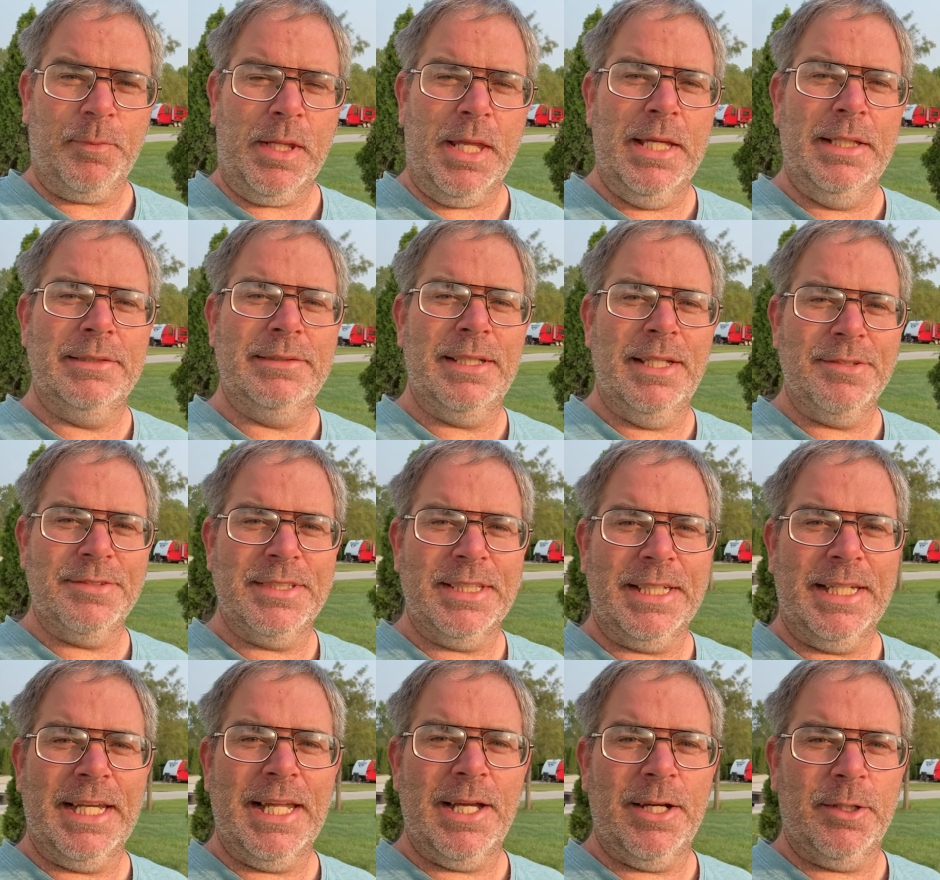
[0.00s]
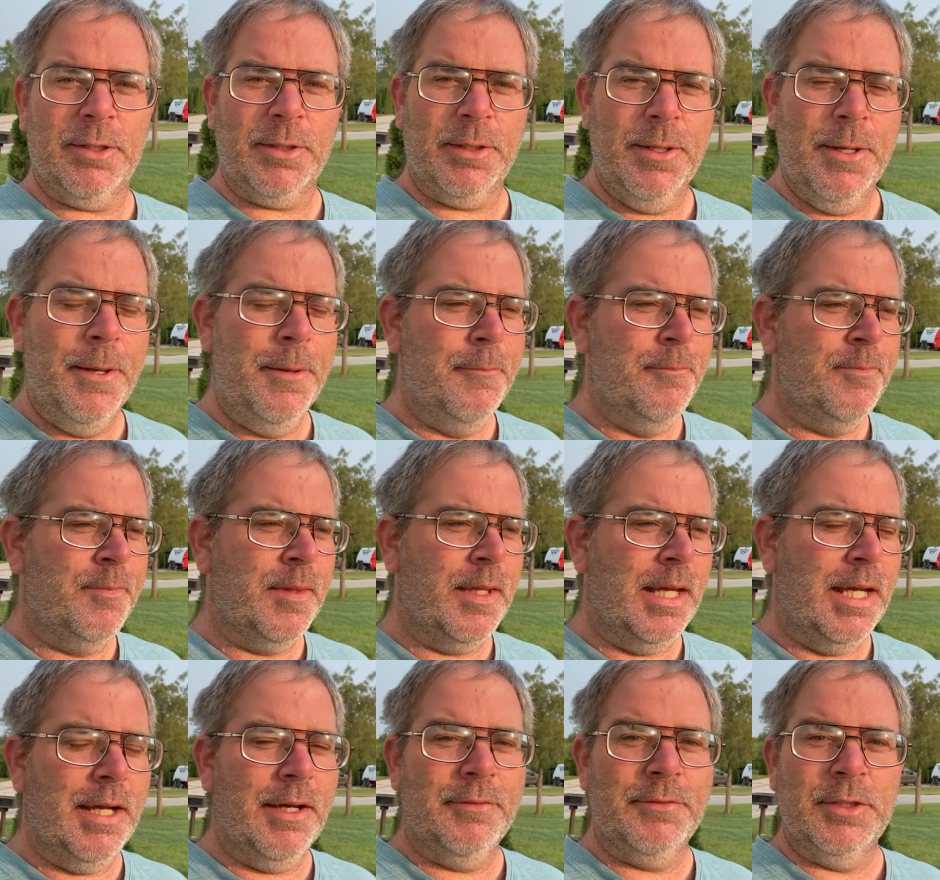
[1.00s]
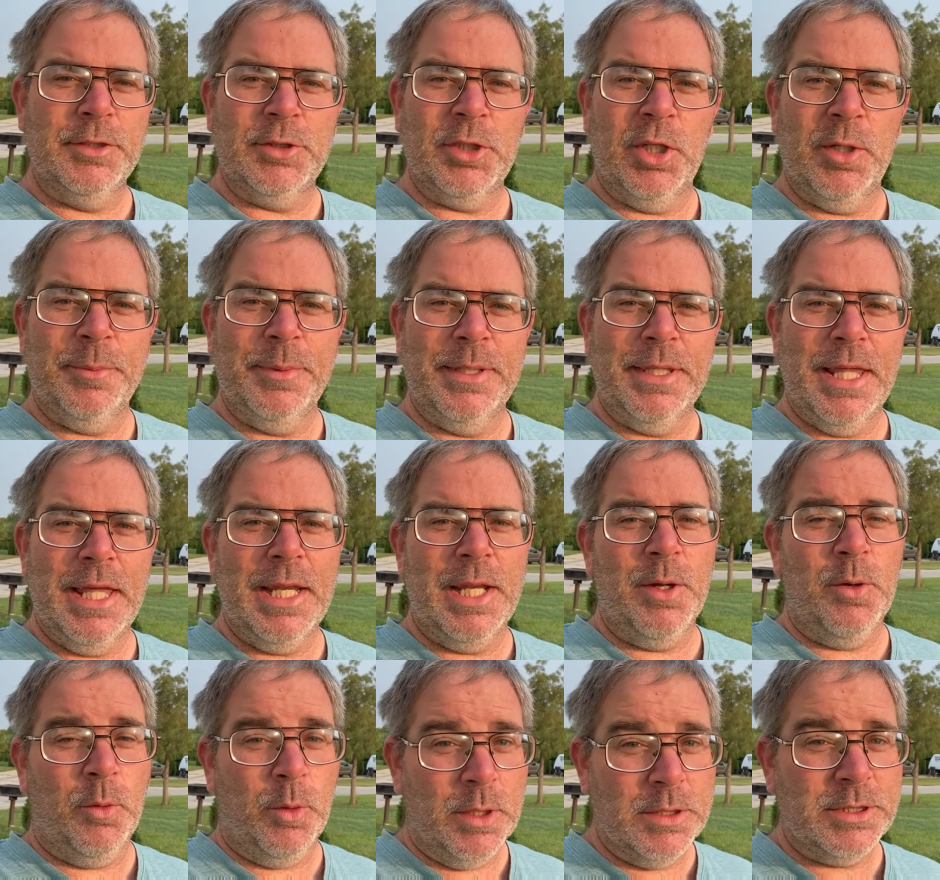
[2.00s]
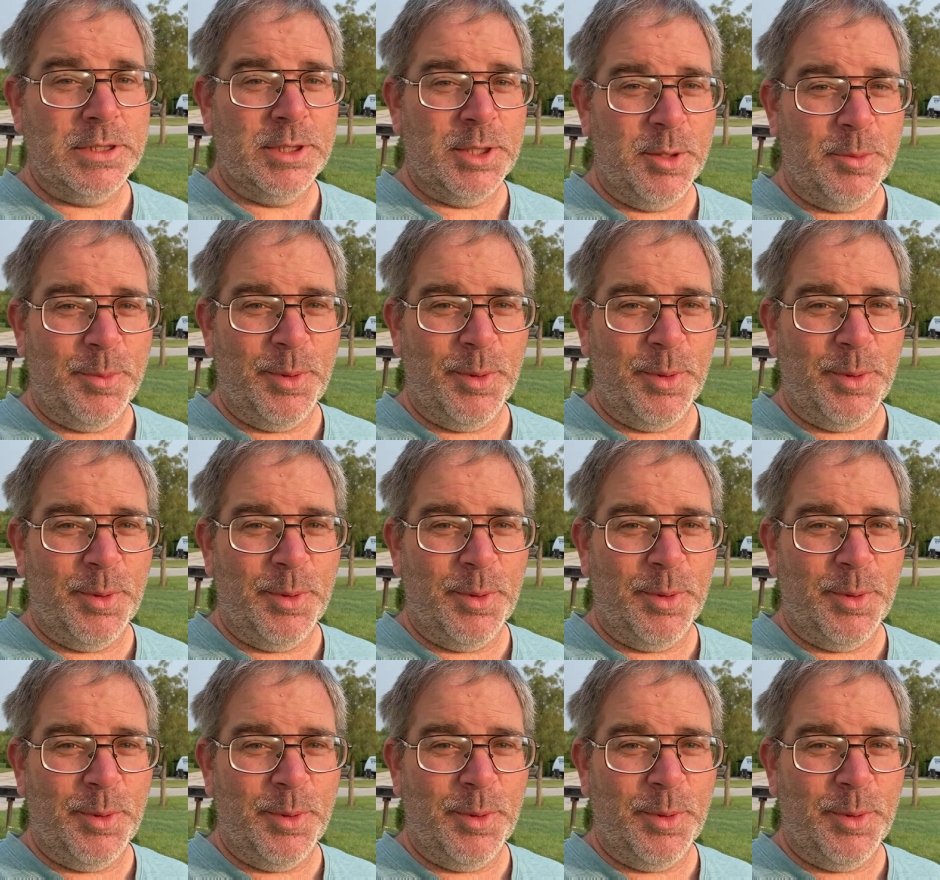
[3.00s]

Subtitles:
and testing it out, I've determined that it wasn't the